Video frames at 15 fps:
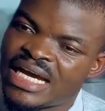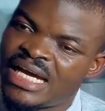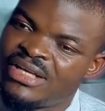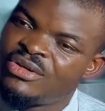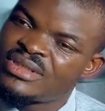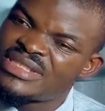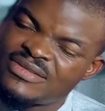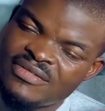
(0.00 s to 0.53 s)
and
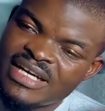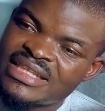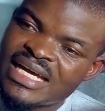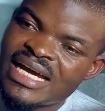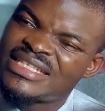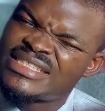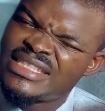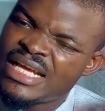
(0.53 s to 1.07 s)
those
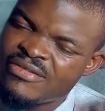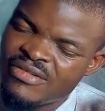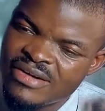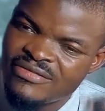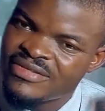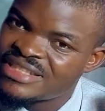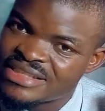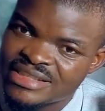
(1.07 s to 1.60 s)
inverter has never
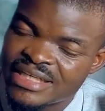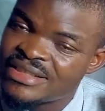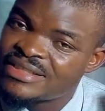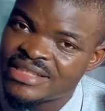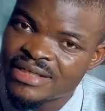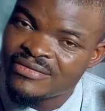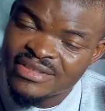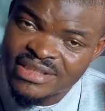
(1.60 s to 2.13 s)
visited
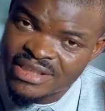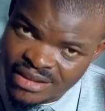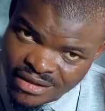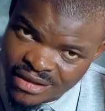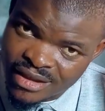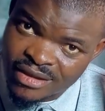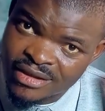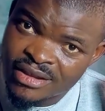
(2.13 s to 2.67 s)
service
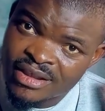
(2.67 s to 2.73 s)
center.